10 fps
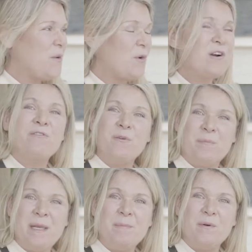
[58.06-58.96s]
wonderful
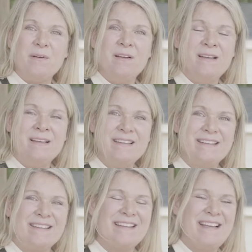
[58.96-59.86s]
people
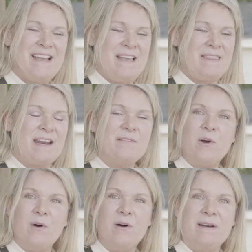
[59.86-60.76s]
that have
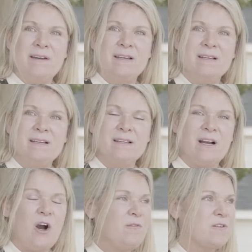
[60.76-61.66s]
gone
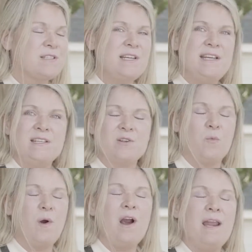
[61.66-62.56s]
overseas, or
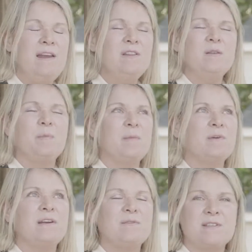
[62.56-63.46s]
where even the people
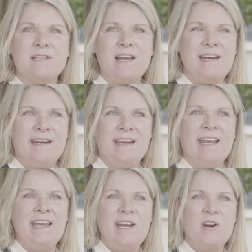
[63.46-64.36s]
that have stayed
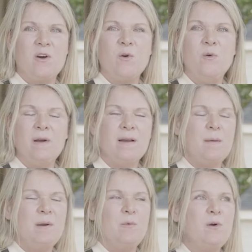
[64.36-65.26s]
here. I
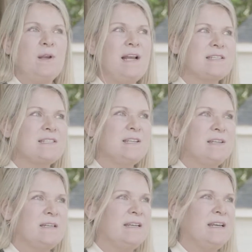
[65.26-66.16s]
mean, we're less than
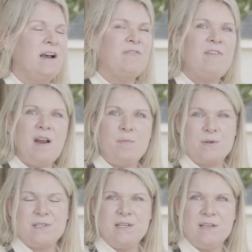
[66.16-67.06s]

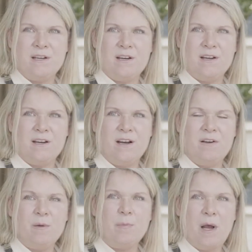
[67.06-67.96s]
5%
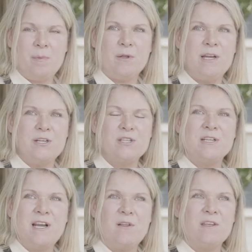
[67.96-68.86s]
of the population
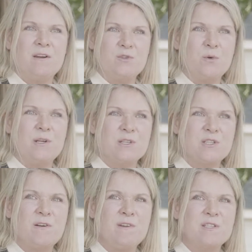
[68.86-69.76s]
now that have joined the
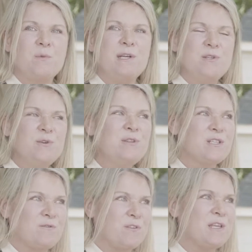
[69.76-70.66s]
service, so we do
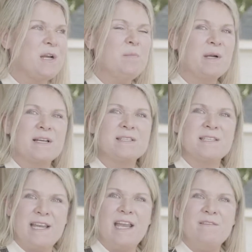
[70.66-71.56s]
this for them because
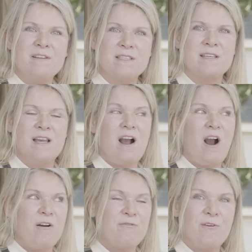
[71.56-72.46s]
they gave us
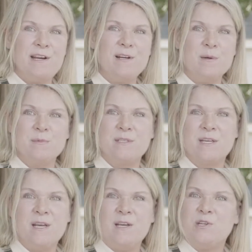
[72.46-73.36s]
our freedoms
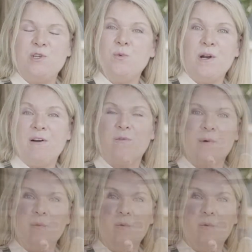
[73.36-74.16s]
to do whatever we